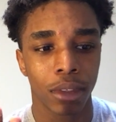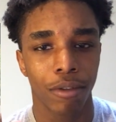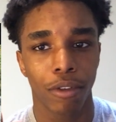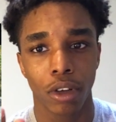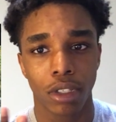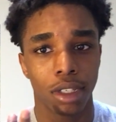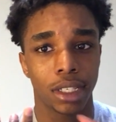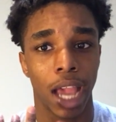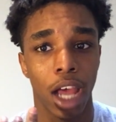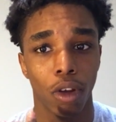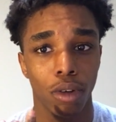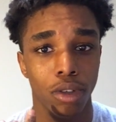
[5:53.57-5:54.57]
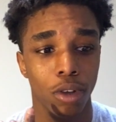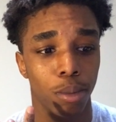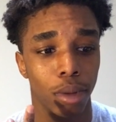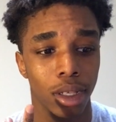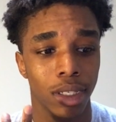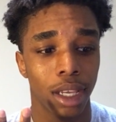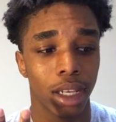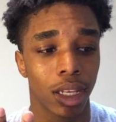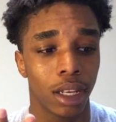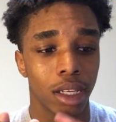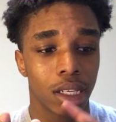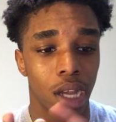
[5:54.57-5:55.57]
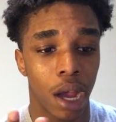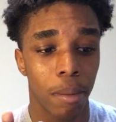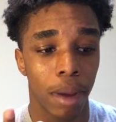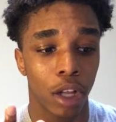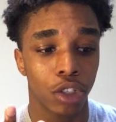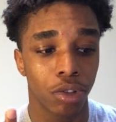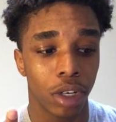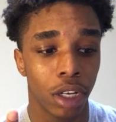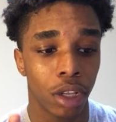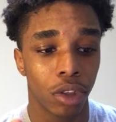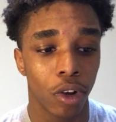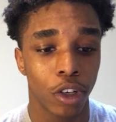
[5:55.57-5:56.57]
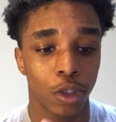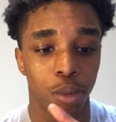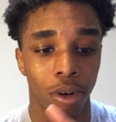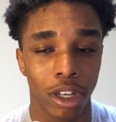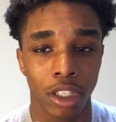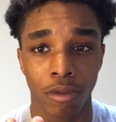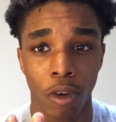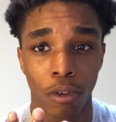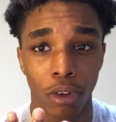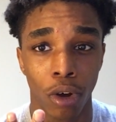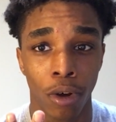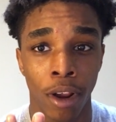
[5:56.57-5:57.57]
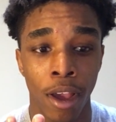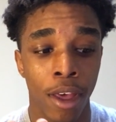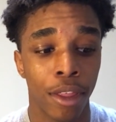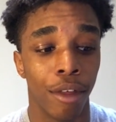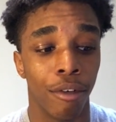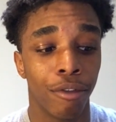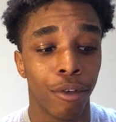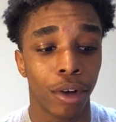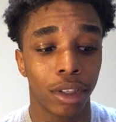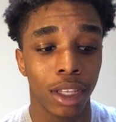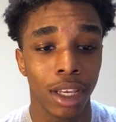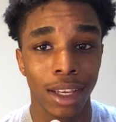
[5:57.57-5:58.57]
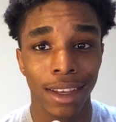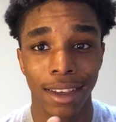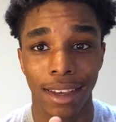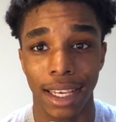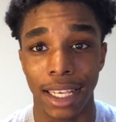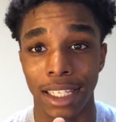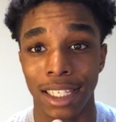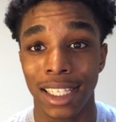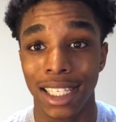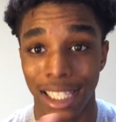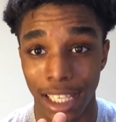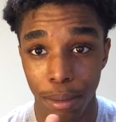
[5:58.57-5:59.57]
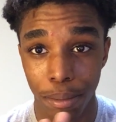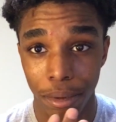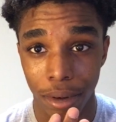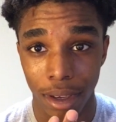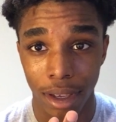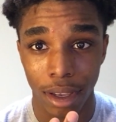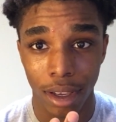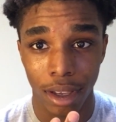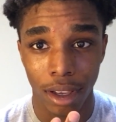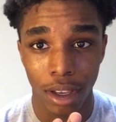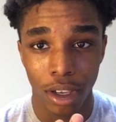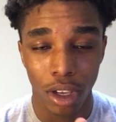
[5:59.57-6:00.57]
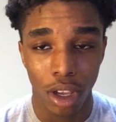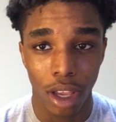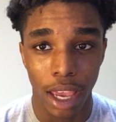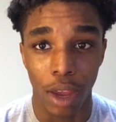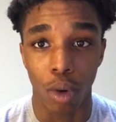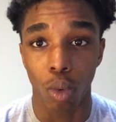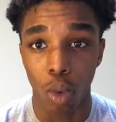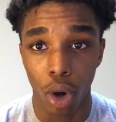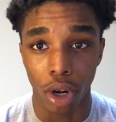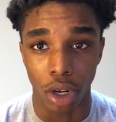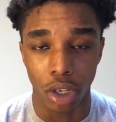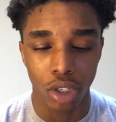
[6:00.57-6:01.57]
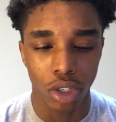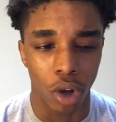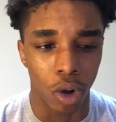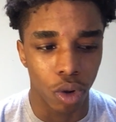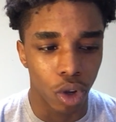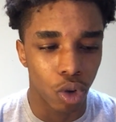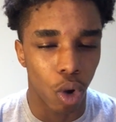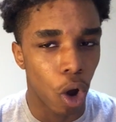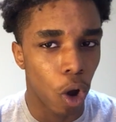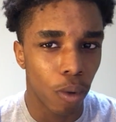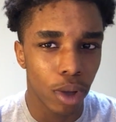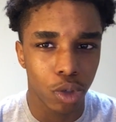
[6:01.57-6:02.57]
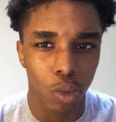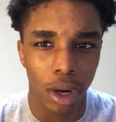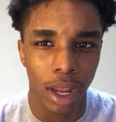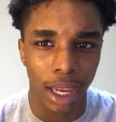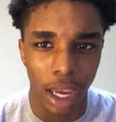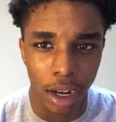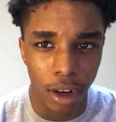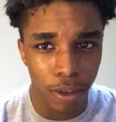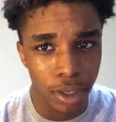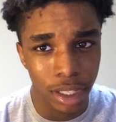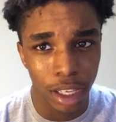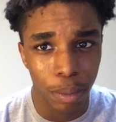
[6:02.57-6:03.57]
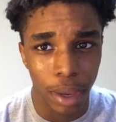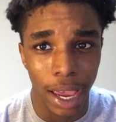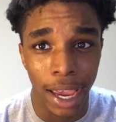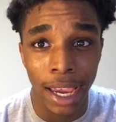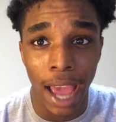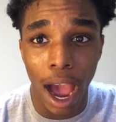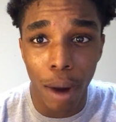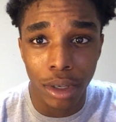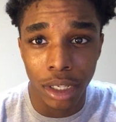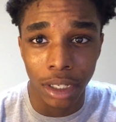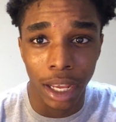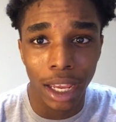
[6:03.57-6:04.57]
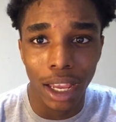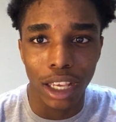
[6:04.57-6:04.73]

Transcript: first is caloric surplus, second is compound training, third is progressive overload. The 4th thing is sleep and water. So you always want to get enough sleep. 8 hours a day